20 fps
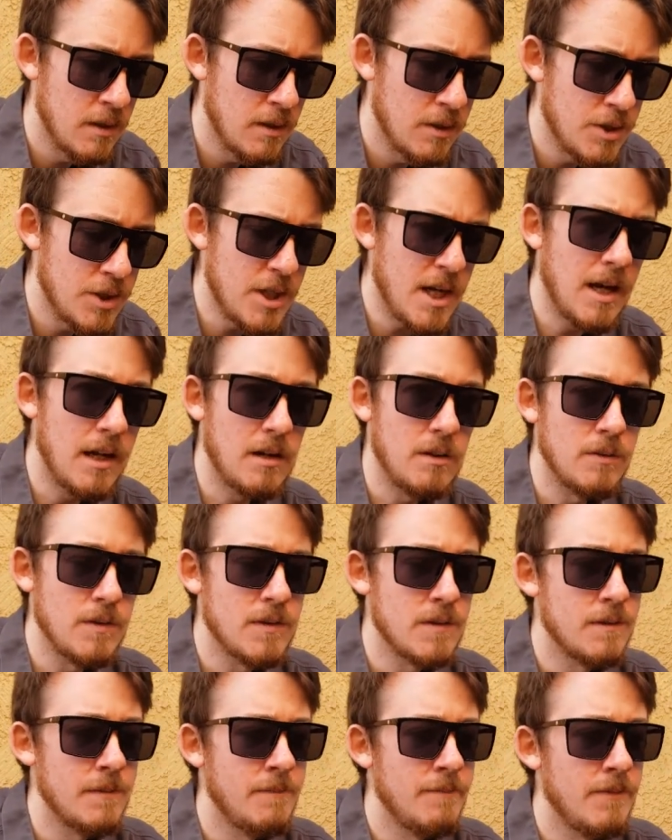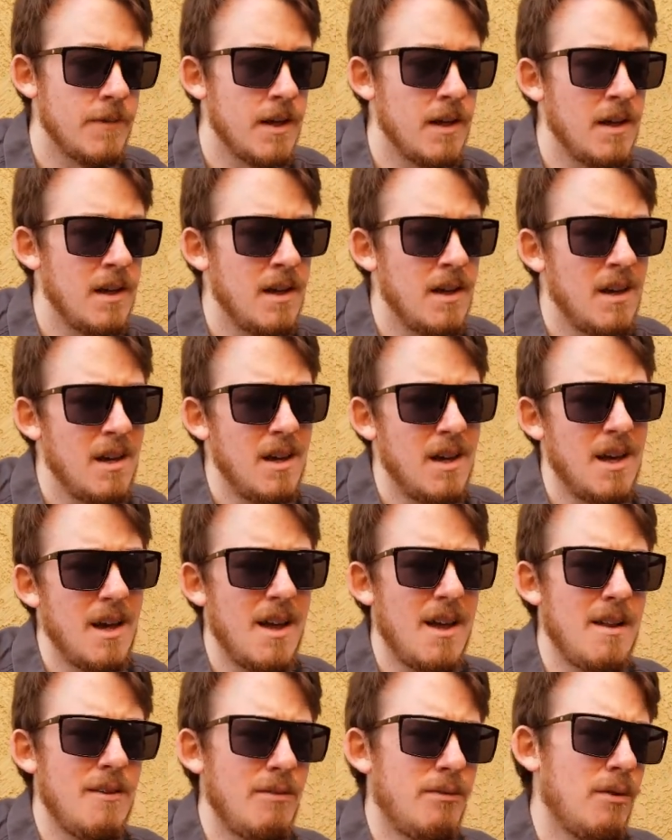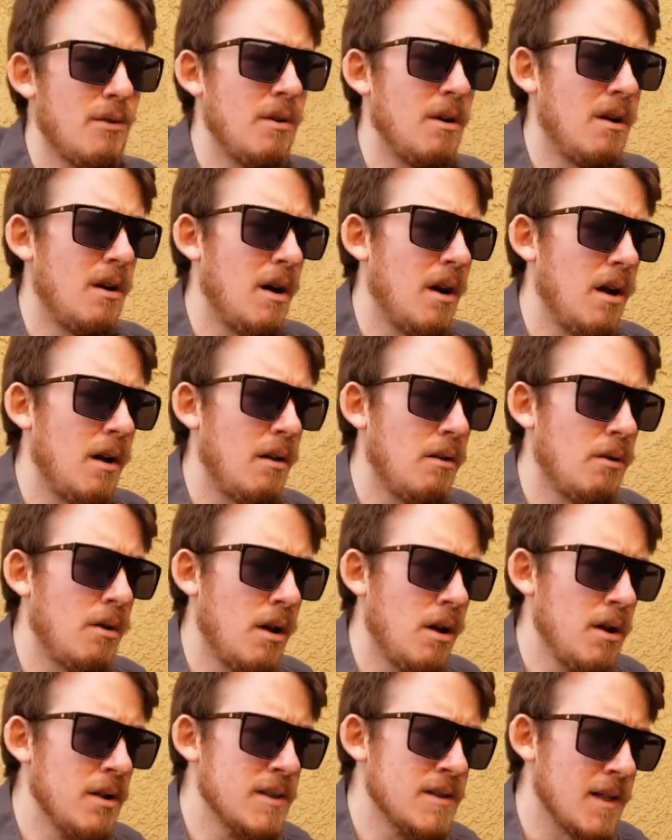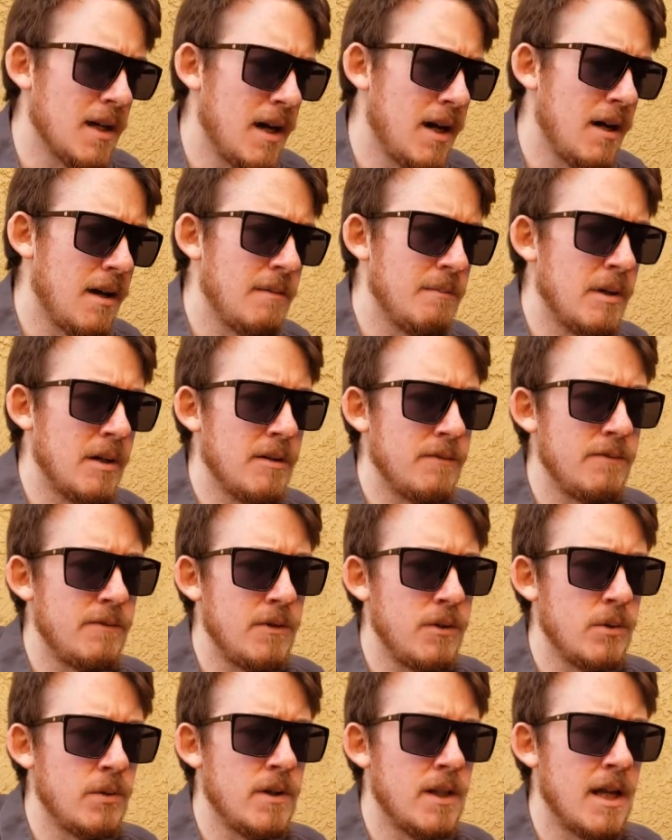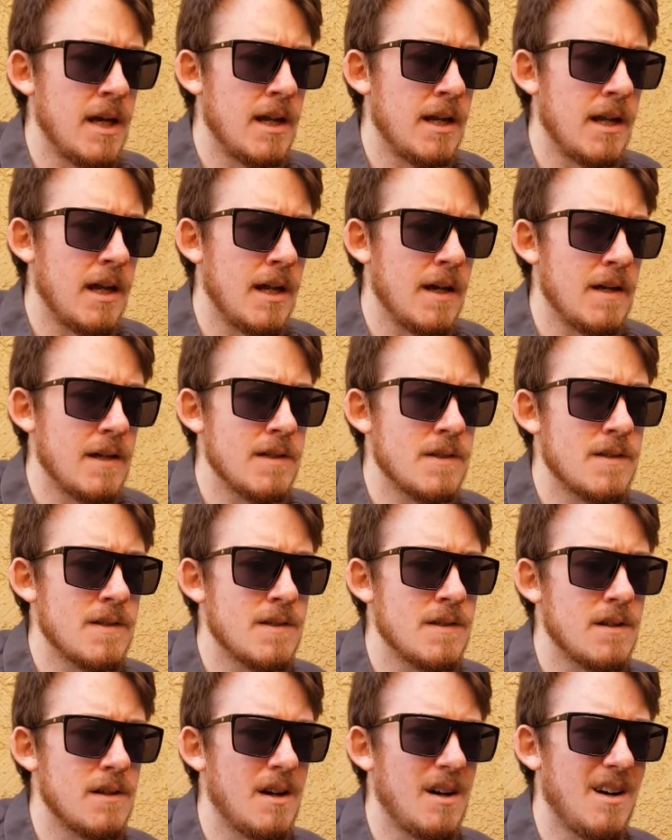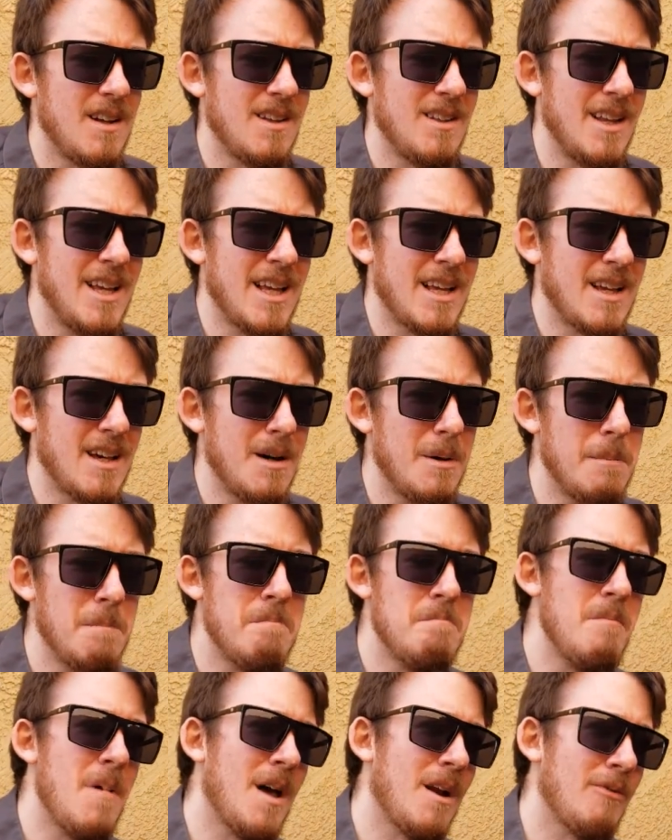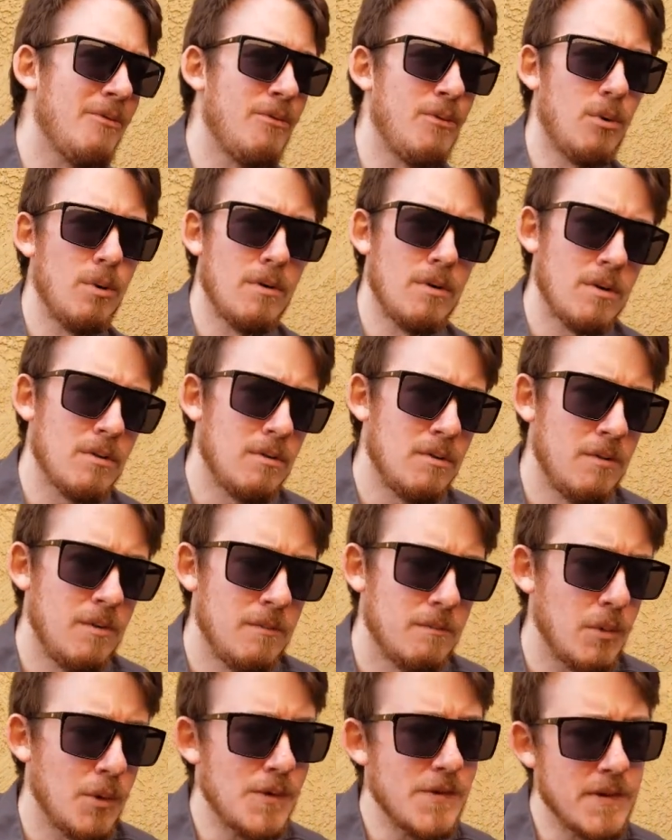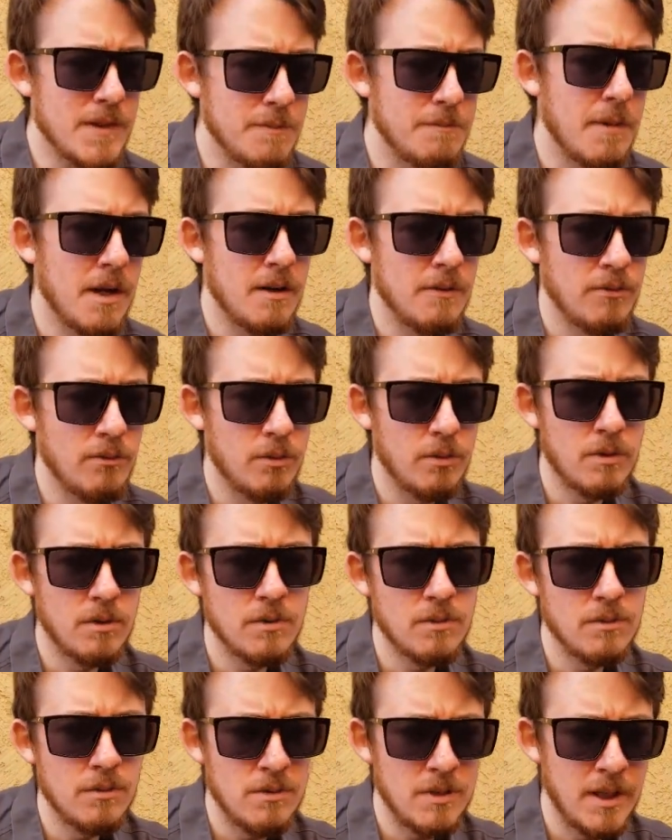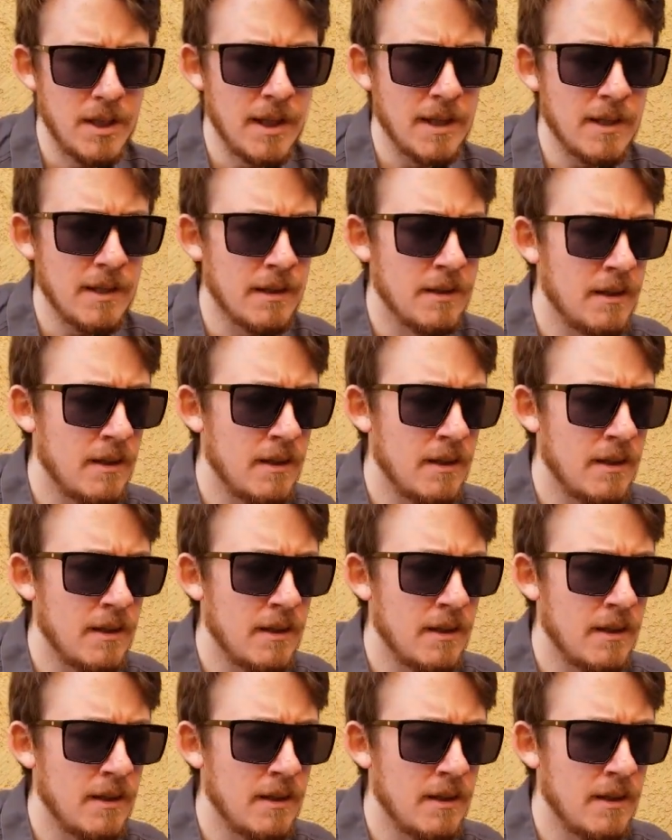shadows. And for a long time I've viewed that as like metaphorical, mostly metaphorical, like